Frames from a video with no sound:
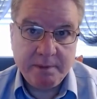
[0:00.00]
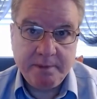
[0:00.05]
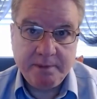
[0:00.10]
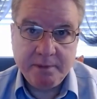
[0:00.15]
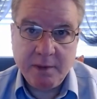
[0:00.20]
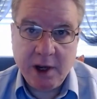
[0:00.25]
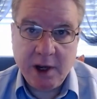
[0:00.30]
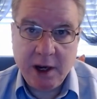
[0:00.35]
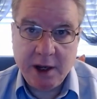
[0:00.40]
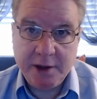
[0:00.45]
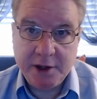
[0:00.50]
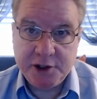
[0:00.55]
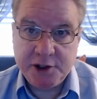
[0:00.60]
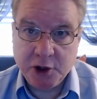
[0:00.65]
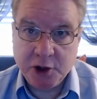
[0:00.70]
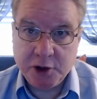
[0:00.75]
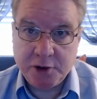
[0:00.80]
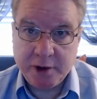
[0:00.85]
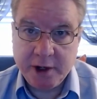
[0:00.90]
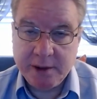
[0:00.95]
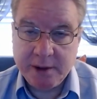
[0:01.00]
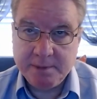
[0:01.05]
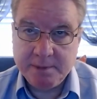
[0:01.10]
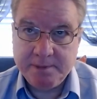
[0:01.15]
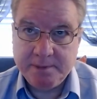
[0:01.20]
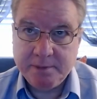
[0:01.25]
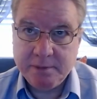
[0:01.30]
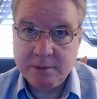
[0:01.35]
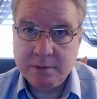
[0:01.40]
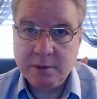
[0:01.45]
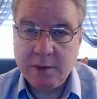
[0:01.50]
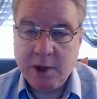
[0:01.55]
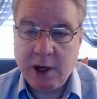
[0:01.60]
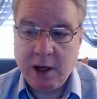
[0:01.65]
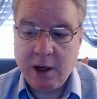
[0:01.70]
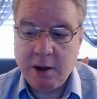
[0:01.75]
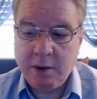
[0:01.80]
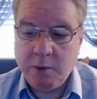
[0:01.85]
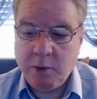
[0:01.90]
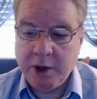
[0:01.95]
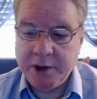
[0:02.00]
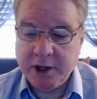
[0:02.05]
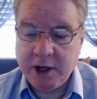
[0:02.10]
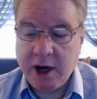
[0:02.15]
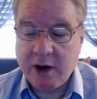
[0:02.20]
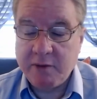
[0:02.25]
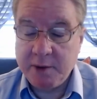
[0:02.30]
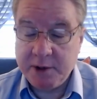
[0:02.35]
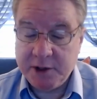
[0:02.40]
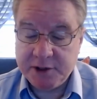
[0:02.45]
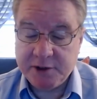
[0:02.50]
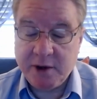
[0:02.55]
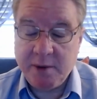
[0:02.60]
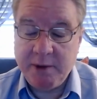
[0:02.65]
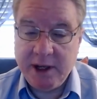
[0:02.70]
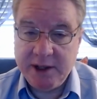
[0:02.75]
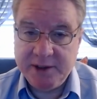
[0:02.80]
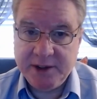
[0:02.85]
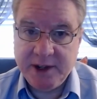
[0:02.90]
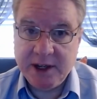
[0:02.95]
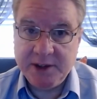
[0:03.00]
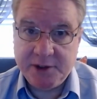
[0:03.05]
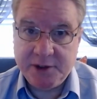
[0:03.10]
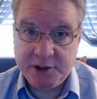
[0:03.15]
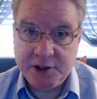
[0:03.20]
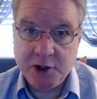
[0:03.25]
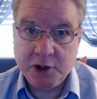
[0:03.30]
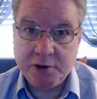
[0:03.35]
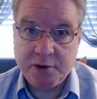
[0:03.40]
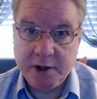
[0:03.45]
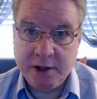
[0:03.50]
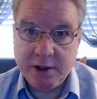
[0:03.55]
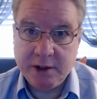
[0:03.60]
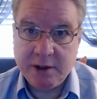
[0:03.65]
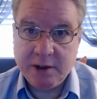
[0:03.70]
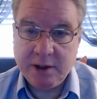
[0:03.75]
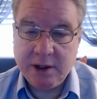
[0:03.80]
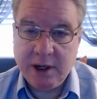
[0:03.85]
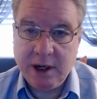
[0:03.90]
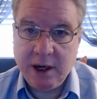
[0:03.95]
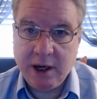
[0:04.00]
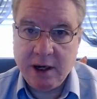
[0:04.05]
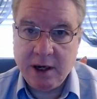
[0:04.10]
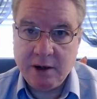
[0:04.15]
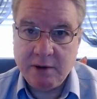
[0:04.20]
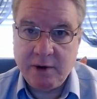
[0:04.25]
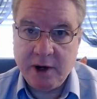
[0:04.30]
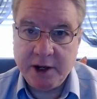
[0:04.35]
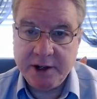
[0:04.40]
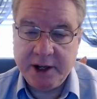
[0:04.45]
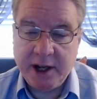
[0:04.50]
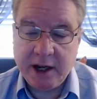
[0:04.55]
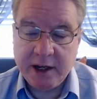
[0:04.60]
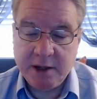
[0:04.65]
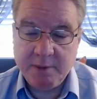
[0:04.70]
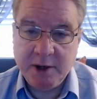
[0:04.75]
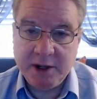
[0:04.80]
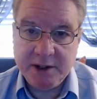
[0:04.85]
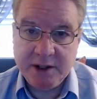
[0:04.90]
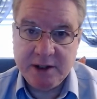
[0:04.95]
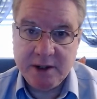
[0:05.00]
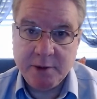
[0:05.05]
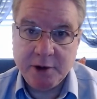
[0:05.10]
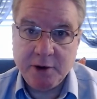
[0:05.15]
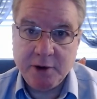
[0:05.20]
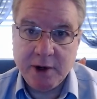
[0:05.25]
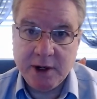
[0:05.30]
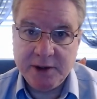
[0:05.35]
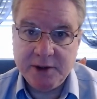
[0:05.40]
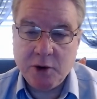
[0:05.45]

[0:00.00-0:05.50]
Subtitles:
the children, when the government discriminates against the children of undocumented immigrants,